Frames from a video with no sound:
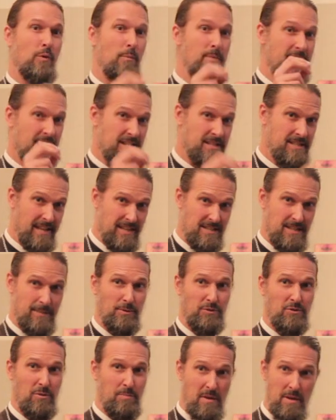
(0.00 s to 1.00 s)
will be
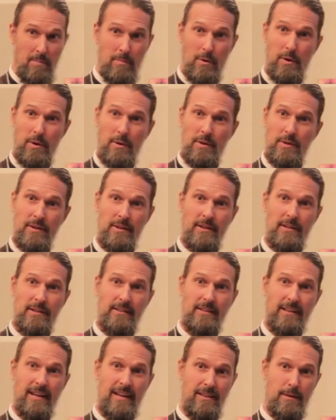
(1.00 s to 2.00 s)
accessible to people,
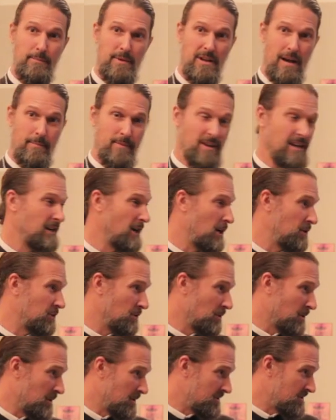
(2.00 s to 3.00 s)
and they'll be coming in our
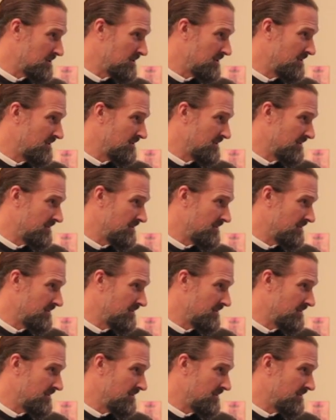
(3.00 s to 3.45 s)
doors.